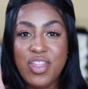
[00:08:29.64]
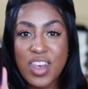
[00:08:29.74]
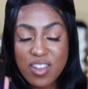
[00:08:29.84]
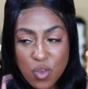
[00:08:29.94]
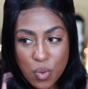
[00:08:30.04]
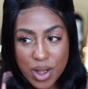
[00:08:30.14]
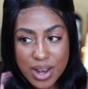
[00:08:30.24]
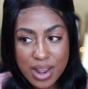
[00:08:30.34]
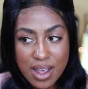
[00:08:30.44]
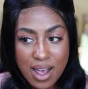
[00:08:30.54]
This
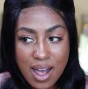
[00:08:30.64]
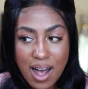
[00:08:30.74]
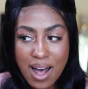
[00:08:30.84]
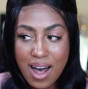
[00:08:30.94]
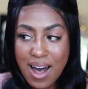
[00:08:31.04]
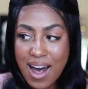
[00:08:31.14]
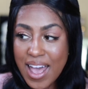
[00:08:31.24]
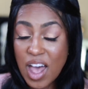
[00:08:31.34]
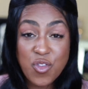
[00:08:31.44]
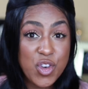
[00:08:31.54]
one,
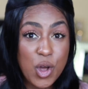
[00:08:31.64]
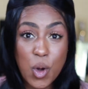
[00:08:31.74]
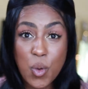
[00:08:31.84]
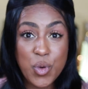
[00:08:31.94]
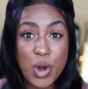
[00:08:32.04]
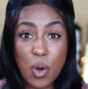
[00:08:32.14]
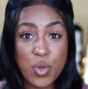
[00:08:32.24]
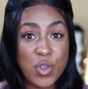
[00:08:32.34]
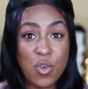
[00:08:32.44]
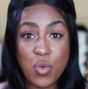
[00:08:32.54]
I have no
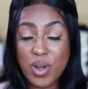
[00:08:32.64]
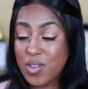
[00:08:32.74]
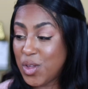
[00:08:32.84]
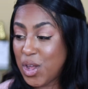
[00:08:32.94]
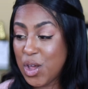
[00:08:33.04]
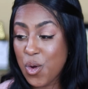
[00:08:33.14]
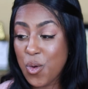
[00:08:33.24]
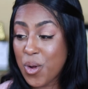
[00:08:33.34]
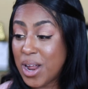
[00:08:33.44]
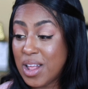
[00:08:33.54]
notes of what's in here
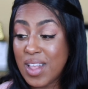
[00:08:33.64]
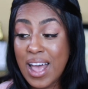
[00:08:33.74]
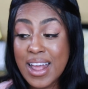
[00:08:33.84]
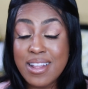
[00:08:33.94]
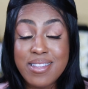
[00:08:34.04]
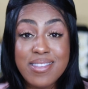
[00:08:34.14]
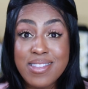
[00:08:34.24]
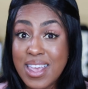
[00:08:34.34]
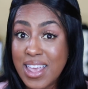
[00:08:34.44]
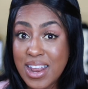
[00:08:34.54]
or anything. I didn't
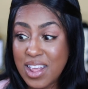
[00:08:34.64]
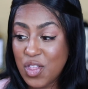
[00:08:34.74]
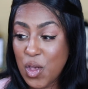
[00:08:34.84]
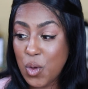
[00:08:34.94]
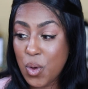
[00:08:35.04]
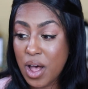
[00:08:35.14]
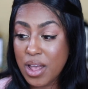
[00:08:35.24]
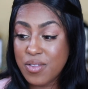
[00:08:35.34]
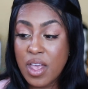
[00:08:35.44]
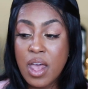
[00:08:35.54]
see anything, you
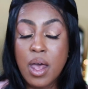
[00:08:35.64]
guys.